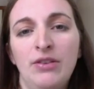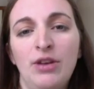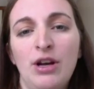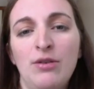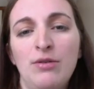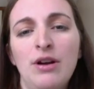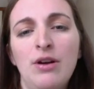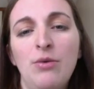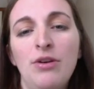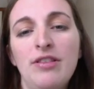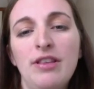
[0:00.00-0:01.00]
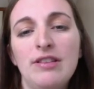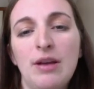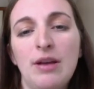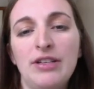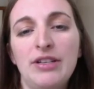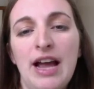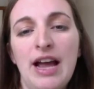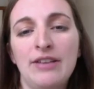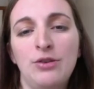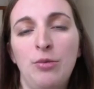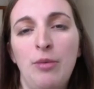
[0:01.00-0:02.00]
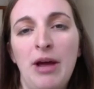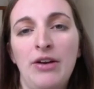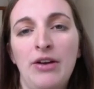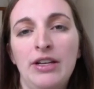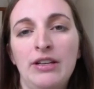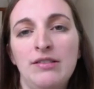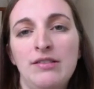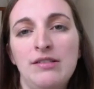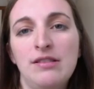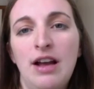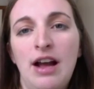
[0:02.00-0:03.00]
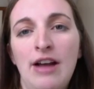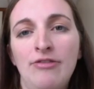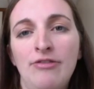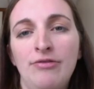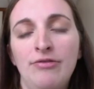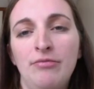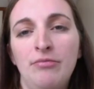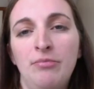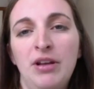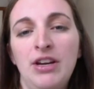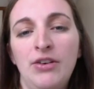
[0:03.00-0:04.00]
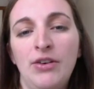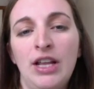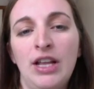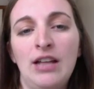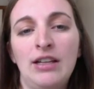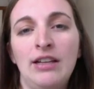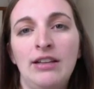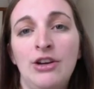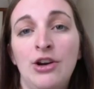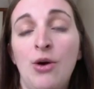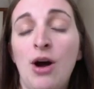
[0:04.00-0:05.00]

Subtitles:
So one of the things I wanted to ask you about is I've been hearing a lot lately.